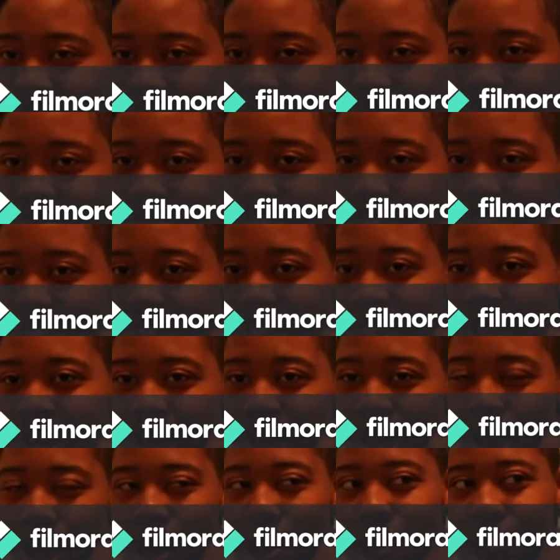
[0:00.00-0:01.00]
seem to
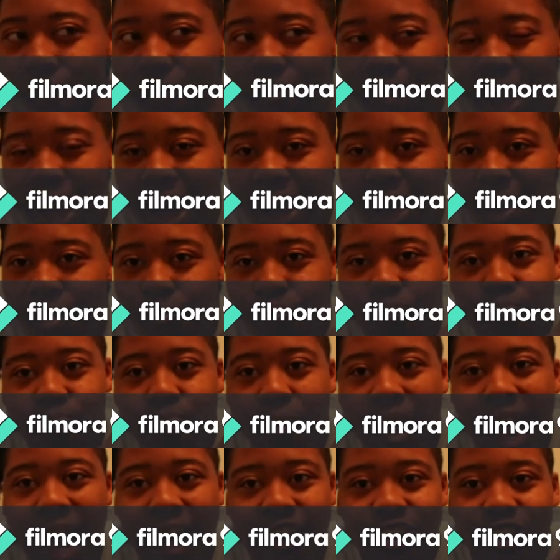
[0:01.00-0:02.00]
ma
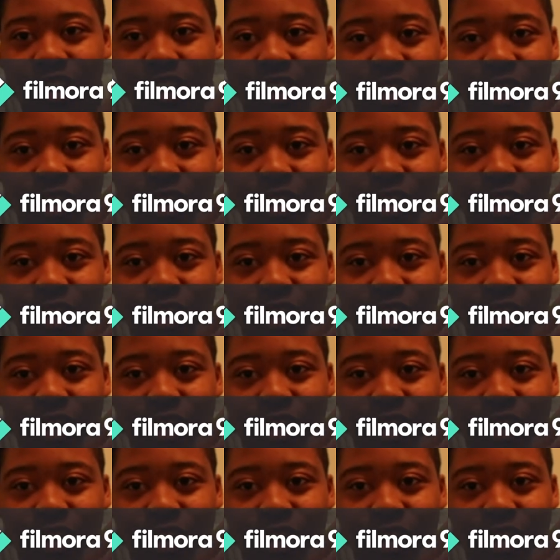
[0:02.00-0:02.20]
match our